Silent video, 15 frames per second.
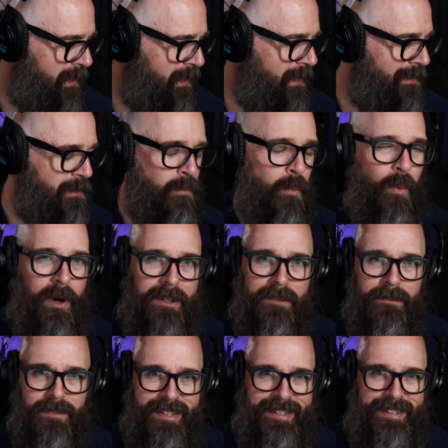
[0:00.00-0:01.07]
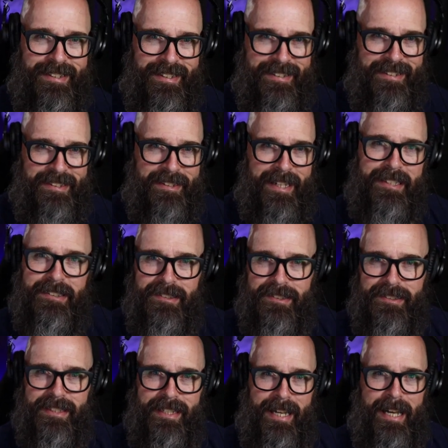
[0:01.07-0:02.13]
he is one of the
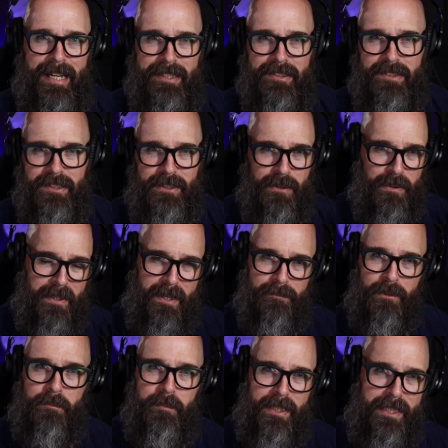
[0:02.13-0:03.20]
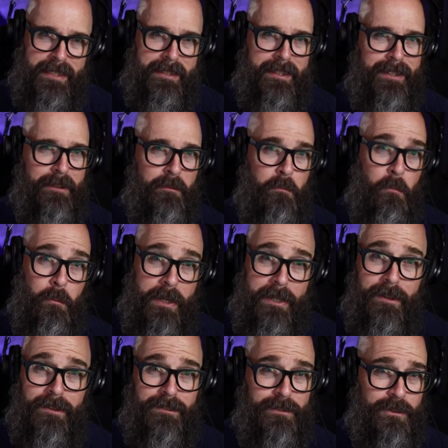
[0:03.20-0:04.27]
nicest guys you'll ever meet, a
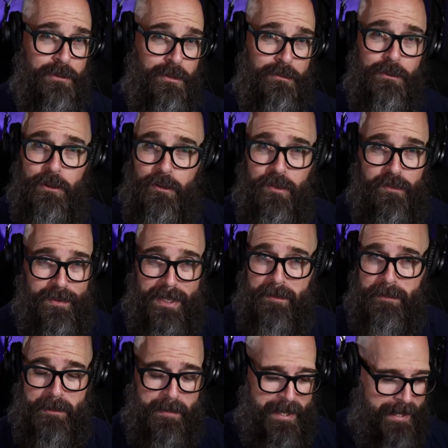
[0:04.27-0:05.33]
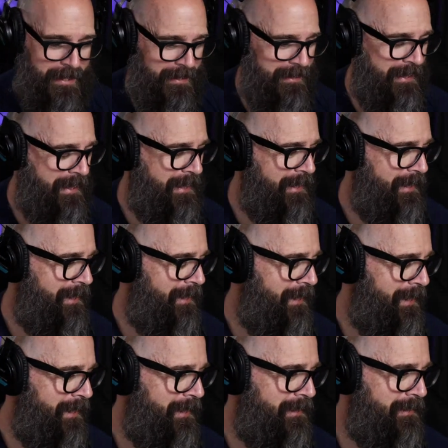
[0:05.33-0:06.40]
real true family man
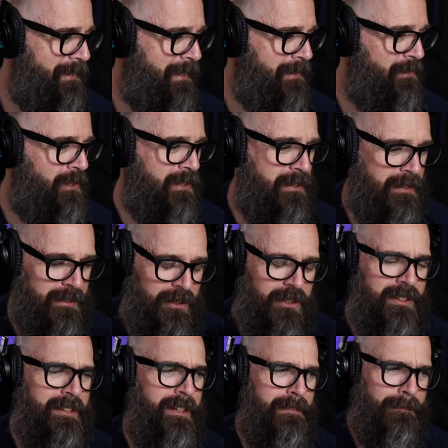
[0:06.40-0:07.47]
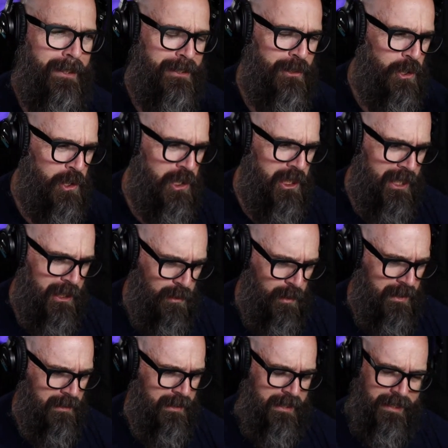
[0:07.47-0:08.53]
and uh, just just a, a
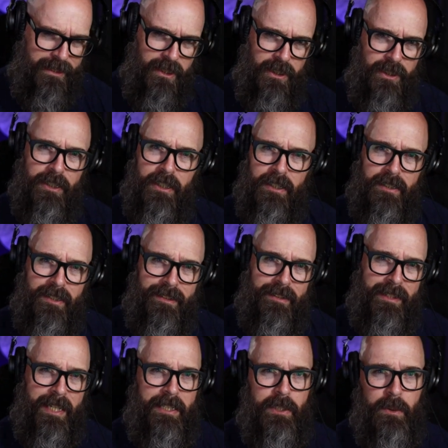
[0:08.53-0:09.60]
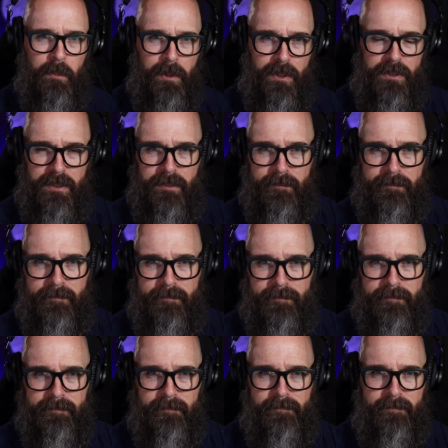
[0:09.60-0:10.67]
genuinely good nice person
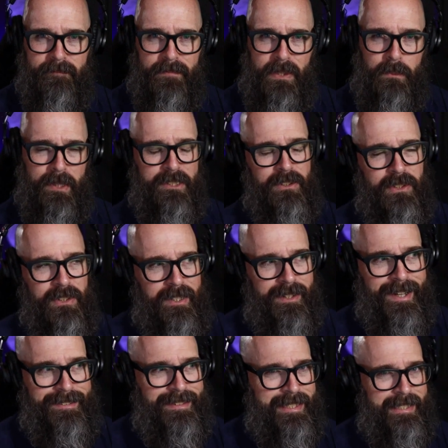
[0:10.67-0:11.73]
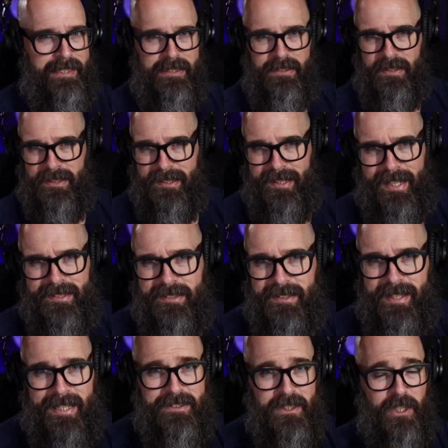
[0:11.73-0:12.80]
which I think is that's
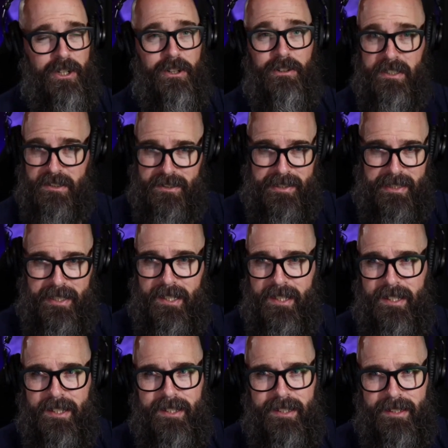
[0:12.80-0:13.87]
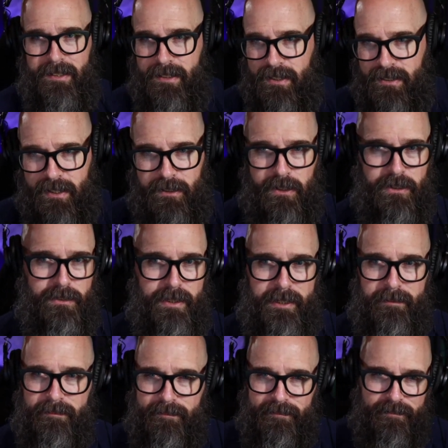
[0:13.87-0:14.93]
that's currency in this industry.